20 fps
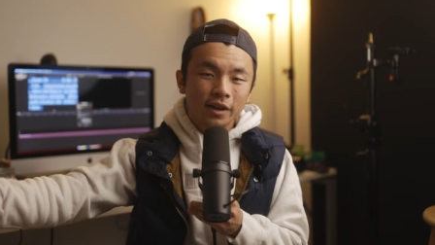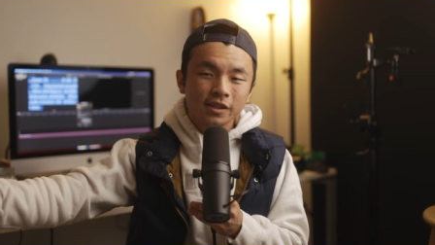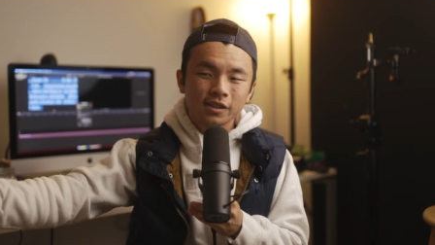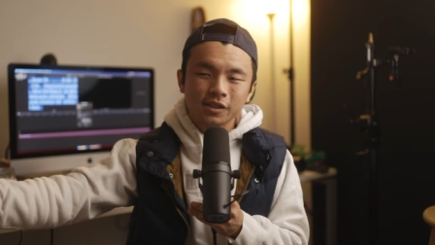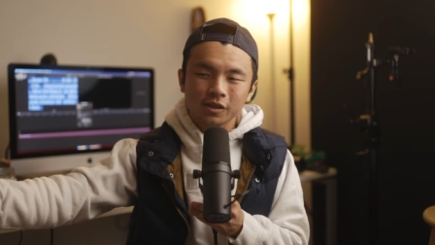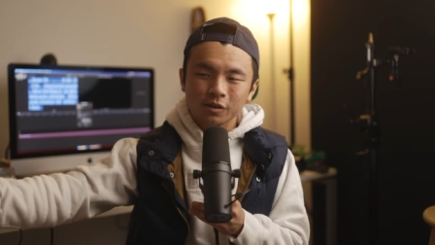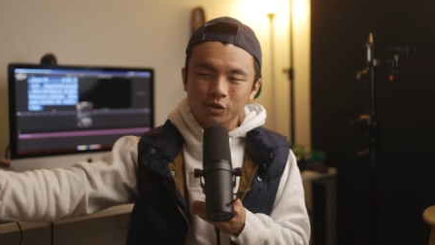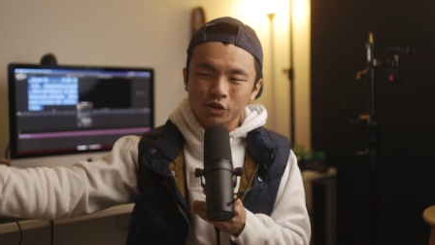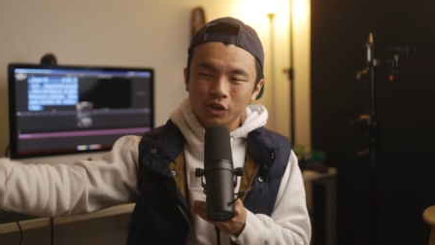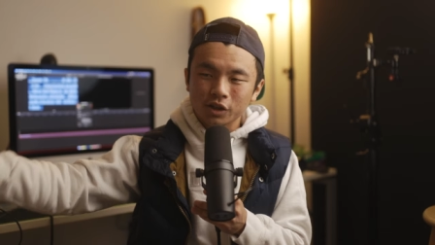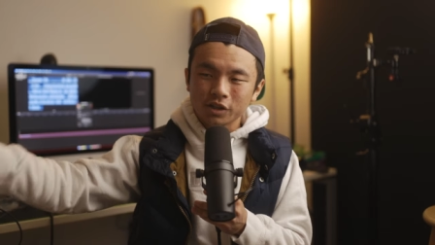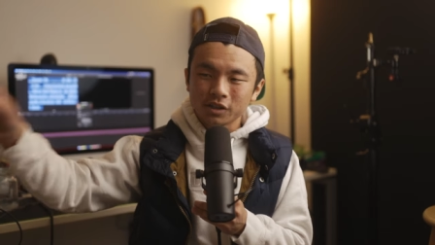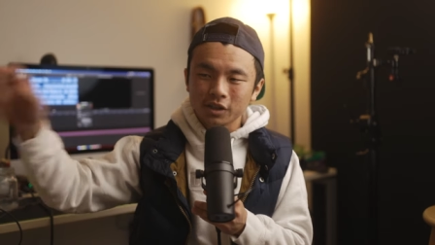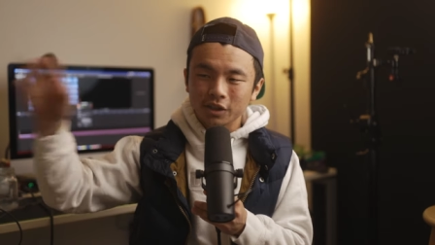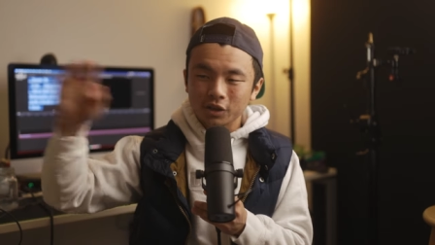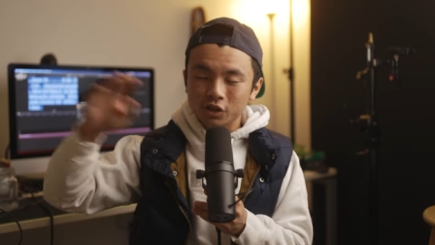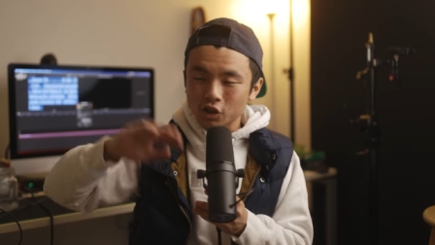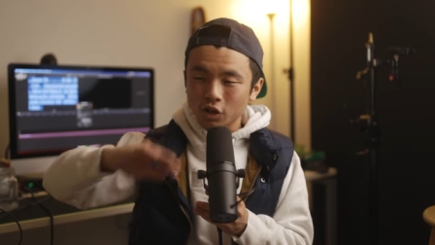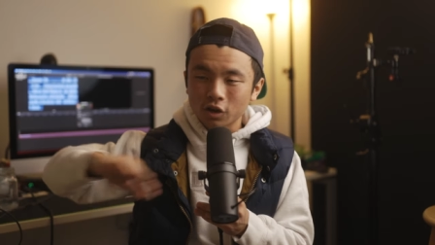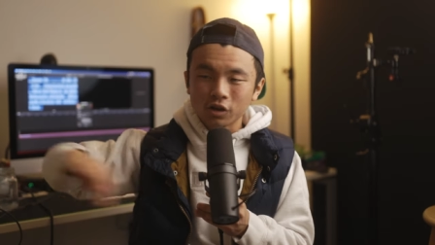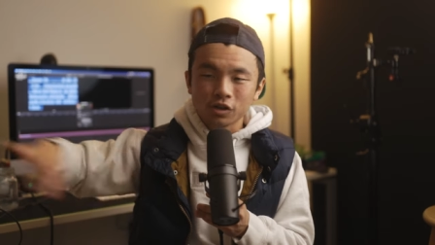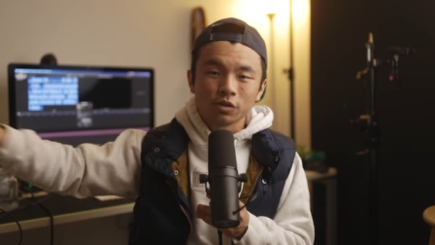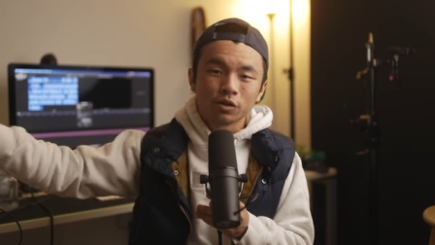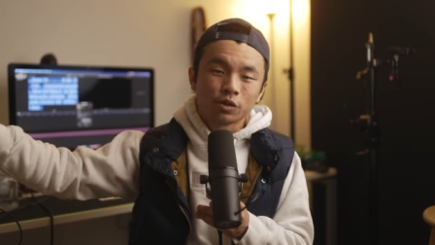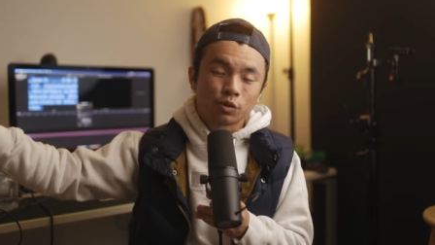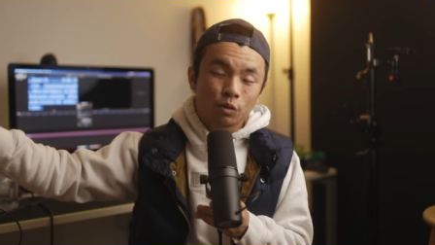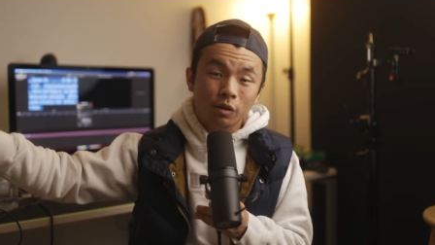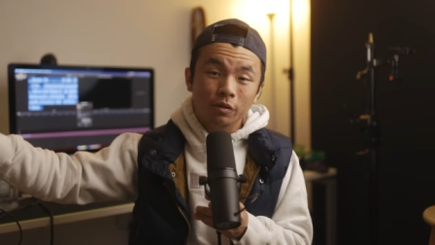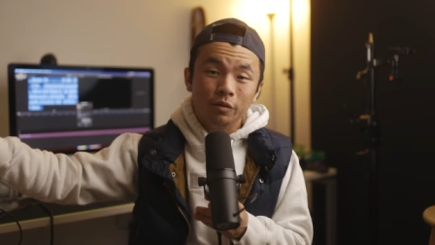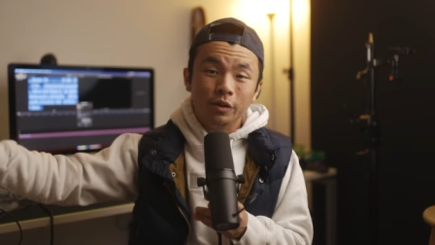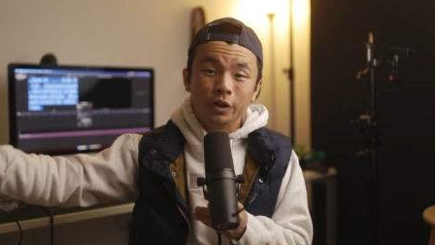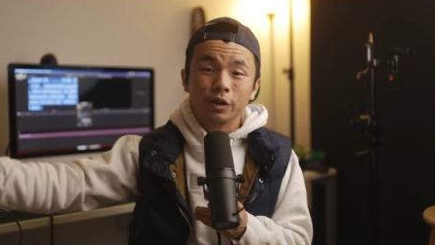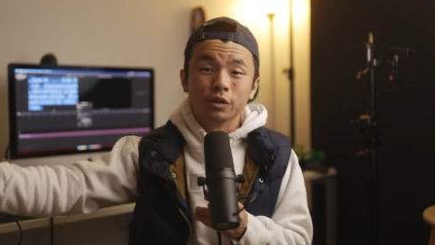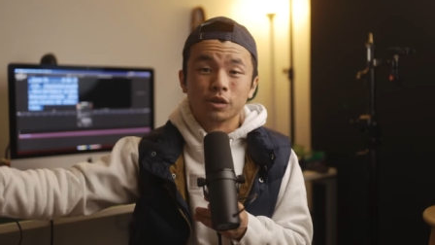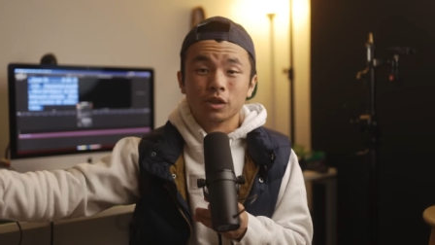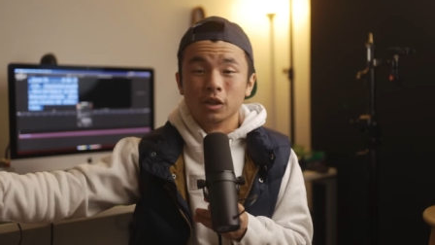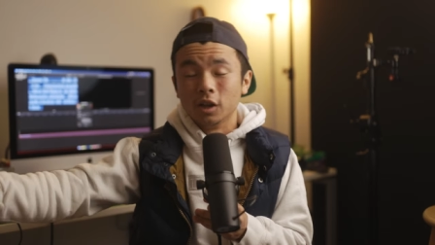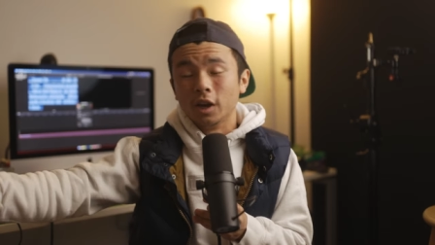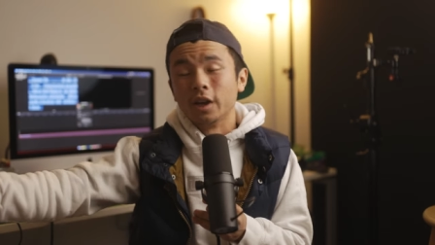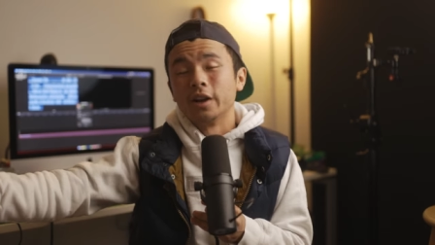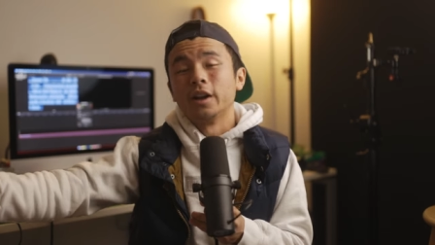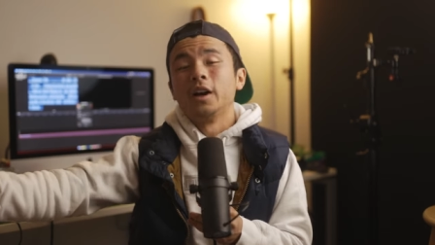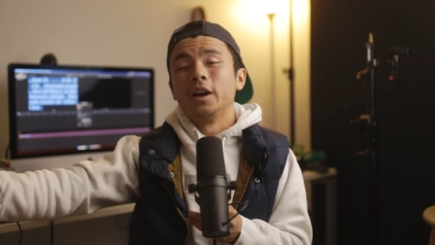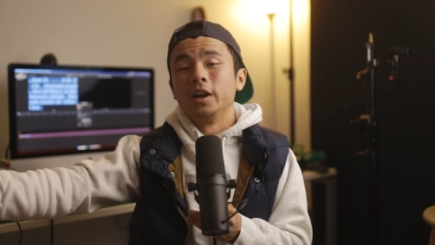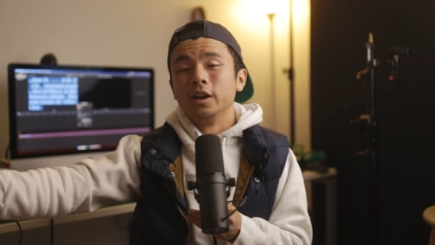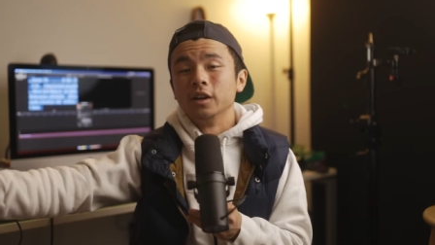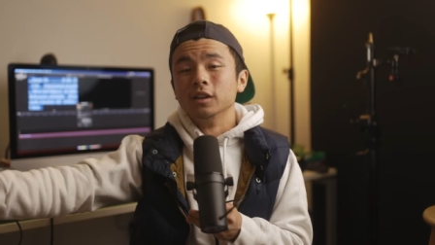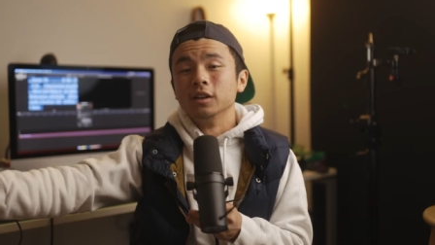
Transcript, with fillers: So just like charge those twelve videos a lot higher.